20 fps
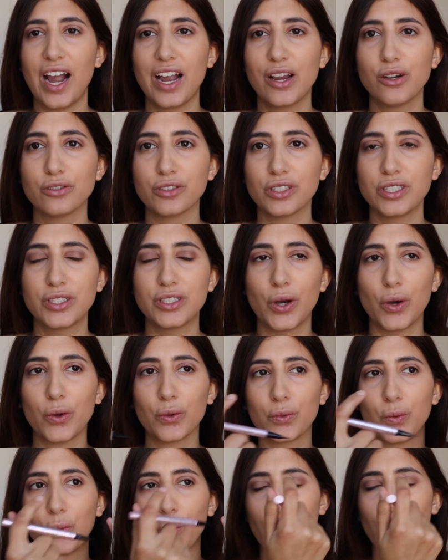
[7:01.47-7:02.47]
I usually
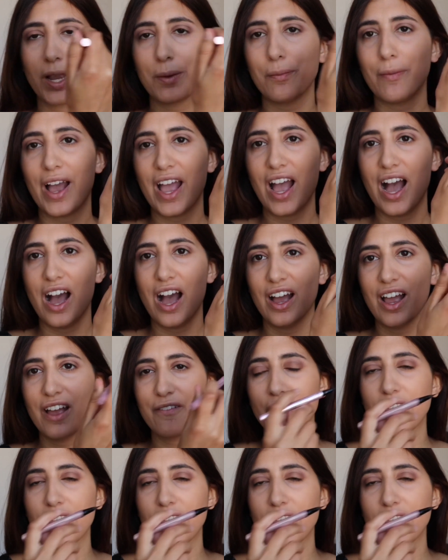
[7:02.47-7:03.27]
don't wing my eye.